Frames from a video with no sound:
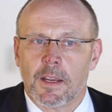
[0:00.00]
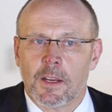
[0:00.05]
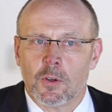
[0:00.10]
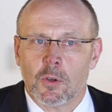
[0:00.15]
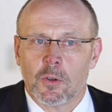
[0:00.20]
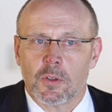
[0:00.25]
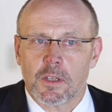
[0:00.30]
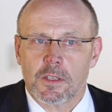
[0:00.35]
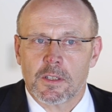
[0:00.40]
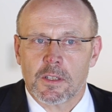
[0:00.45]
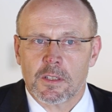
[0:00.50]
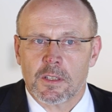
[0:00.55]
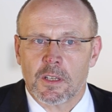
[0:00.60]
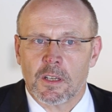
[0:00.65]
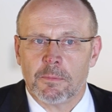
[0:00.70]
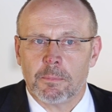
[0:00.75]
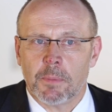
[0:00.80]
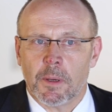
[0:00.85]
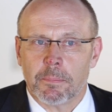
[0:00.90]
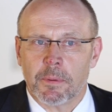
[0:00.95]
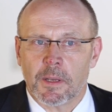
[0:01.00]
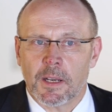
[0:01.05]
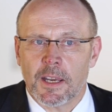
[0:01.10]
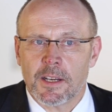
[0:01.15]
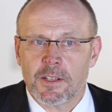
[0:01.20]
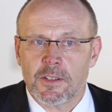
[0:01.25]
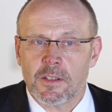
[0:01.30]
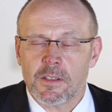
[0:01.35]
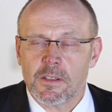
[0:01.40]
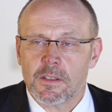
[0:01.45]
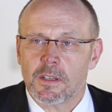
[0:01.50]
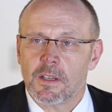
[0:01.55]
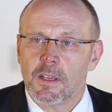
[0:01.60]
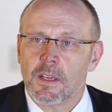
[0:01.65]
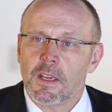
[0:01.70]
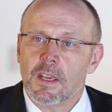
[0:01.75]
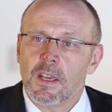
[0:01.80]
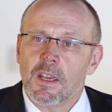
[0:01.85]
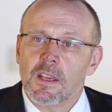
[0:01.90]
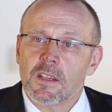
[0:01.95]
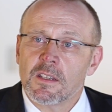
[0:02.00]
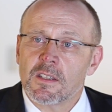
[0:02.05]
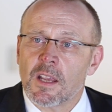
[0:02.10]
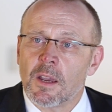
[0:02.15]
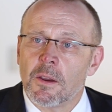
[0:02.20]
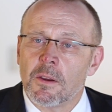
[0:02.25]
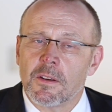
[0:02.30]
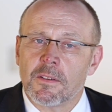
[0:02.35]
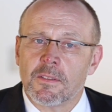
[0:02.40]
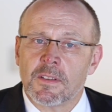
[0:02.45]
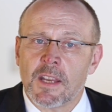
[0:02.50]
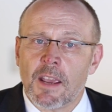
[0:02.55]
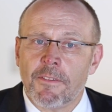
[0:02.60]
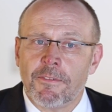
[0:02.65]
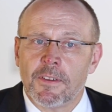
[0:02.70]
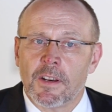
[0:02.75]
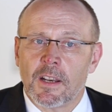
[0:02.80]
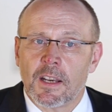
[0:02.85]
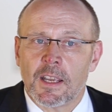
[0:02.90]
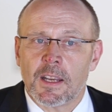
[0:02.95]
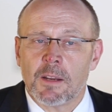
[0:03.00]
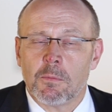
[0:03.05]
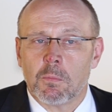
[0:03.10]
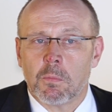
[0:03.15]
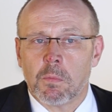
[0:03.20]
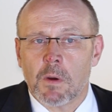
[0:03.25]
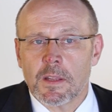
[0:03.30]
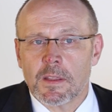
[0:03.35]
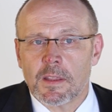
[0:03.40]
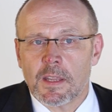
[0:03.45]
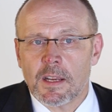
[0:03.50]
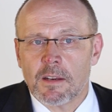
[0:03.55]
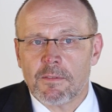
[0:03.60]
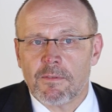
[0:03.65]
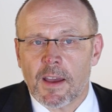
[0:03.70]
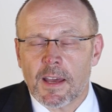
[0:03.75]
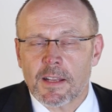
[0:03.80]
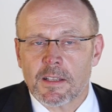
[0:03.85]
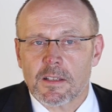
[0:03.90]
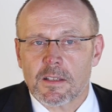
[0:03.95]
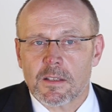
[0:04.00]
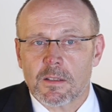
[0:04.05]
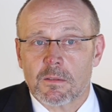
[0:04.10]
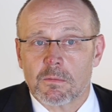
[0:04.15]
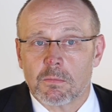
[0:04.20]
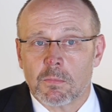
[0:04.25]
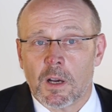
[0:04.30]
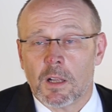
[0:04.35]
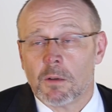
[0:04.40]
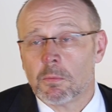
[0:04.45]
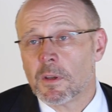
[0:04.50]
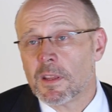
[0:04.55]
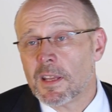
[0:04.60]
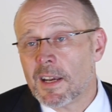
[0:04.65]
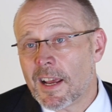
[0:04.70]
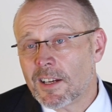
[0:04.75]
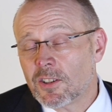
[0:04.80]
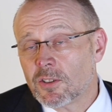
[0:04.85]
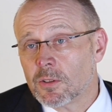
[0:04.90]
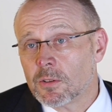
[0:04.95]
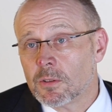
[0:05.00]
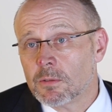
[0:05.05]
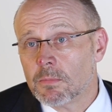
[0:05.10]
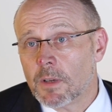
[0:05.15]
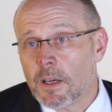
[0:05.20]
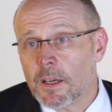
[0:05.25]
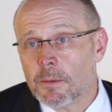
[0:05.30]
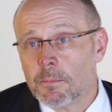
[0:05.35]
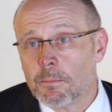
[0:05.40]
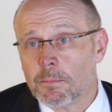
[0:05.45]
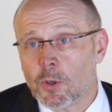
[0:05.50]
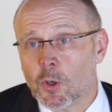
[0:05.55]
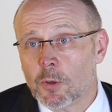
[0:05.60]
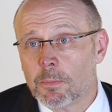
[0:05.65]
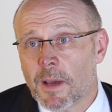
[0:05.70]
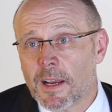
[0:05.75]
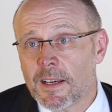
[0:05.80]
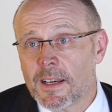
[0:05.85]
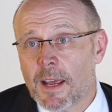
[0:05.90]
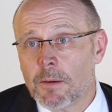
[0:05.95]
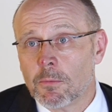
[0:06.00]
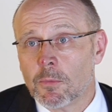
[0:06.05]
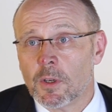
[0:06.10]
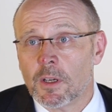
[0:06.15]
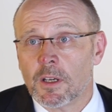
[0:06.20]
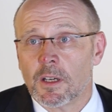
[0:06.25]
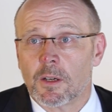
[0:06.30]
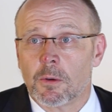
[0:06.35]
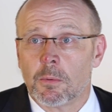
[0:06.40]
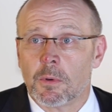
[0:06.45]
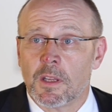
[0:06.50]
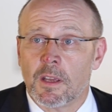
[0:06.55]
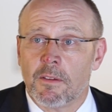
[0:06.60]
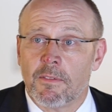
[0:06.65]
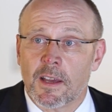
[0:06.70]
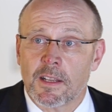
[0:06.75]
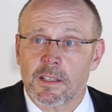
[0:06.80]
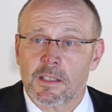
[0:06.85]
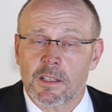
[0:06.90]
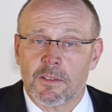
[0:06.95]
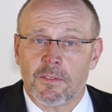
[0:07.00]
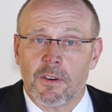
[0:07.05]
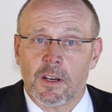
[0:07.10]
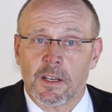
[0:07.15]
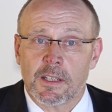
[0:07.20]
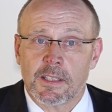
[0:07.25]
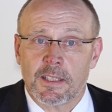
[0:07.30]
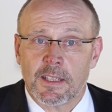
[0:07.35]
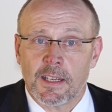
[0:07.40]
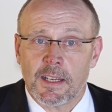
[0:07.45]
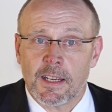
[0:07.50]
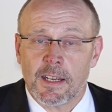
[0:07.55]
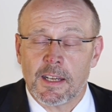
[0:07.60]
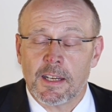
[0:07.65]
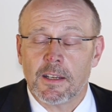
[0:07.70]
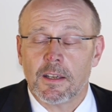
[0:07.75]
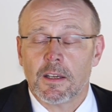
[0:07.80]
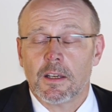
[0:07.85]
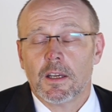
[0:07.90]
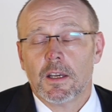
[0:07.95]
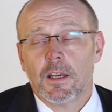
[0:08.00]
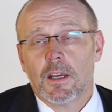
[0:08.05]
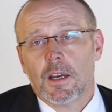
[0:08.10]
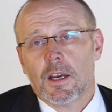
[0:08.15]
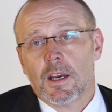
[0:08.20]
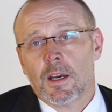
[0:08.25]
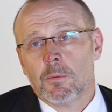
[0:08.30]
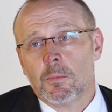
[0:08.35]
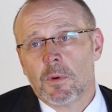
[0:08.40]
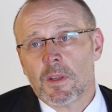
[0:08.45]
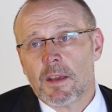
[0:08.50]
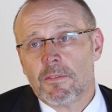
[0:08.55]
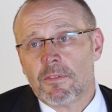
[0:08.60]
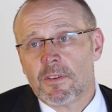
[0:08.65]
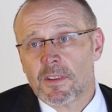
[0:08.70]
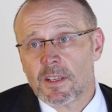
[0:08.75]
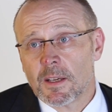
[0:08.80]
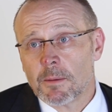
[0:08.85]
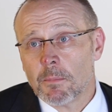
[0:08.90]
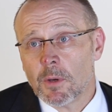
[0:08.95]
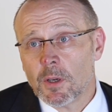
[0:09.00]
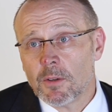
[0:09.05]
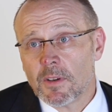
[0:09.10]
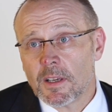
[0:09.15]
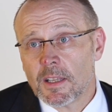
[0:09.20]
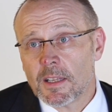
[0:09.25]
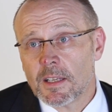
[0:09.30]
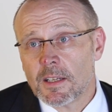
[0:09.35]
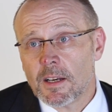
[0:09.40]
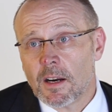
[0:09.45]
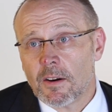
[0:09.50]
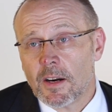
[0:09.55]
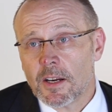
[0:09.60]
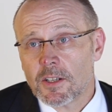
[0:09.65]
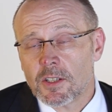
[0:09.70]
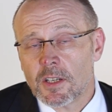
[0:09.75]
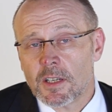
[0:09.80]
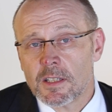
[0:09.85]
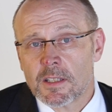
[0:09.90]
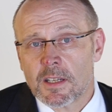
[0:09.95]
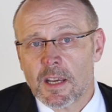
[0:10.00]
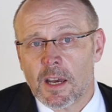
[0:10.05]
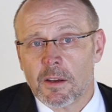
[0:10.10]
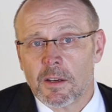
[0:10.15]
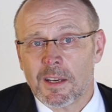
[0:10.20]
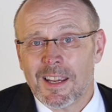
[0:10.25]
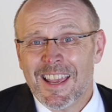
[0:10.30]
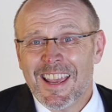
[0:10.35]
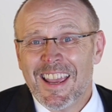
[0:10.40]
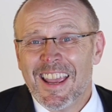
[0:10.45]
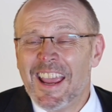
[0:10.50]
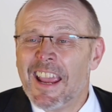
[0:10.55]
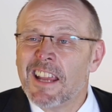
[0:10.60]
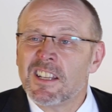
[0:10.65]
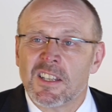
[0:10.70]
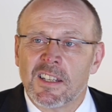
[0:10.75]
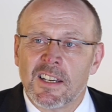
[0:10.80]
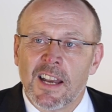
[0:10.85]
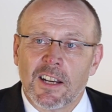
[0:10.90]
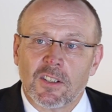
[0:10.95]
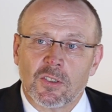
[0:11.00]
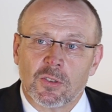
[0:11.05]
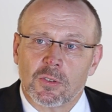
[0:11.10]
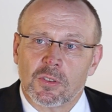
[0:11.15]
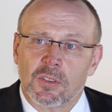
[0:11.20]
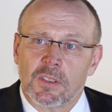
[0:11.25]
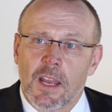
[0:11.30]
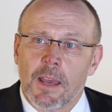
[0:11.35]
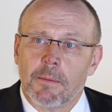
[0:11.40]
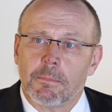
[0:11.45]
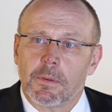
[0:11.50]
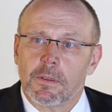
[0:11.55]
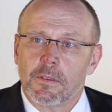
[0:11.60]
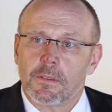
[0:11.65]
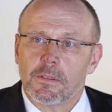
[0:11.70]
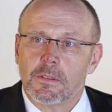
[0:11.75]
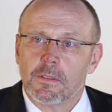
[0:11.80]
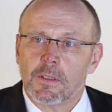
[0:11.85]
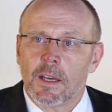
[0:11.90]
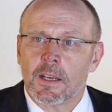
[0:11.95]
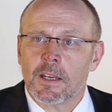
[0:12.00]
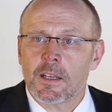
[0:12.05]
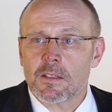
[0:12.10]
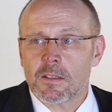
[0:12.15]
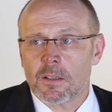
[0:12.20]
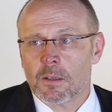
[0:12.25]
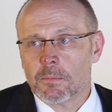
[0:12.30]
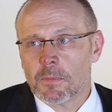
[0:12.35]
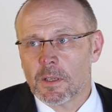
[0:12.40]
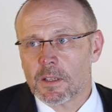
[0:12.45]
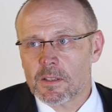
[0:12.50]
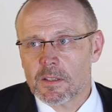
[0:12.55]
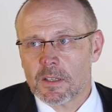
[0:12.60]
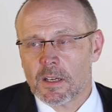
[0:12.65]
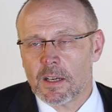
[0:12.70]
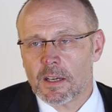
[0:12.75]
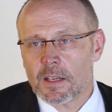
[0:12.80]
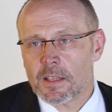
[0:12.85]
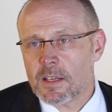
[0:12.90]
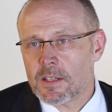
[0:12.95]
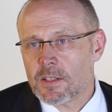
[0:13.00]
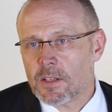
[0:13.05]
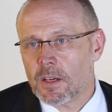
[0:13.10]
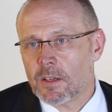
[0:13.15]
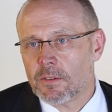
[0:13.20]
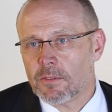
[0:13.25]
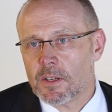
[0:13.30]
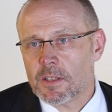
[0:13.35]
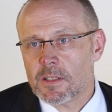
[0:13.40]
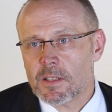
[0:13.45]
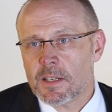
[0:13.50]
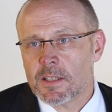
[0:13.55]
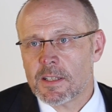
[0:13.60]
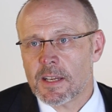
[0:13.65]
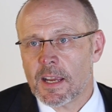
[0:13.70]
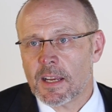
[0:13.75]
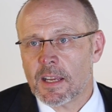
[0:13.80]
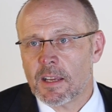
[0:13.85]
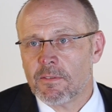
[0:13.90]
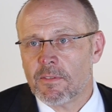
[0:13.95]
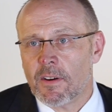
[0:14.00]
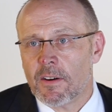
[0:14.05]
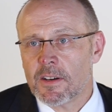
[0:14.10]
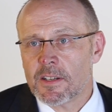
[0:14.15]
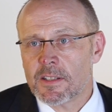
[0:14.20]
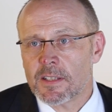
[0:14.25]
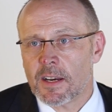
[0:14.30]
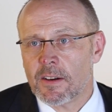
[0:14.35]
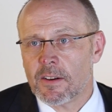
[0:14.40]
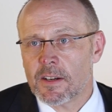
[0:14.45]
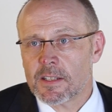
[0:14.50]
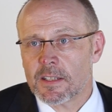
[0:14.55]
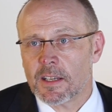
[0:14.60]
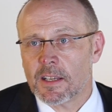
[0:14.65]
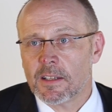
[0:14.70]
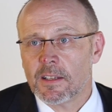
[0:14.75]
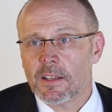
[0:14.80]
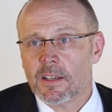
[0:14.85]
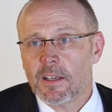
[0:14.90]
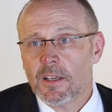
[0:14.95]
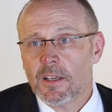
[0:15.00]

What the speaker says: in order to serve populations. So definitely with the advance, with the national broadband network, with the advance of IT, and with everything moving in the direction it's going, it's a natural step. And it's something certainly this university is taking very seriously.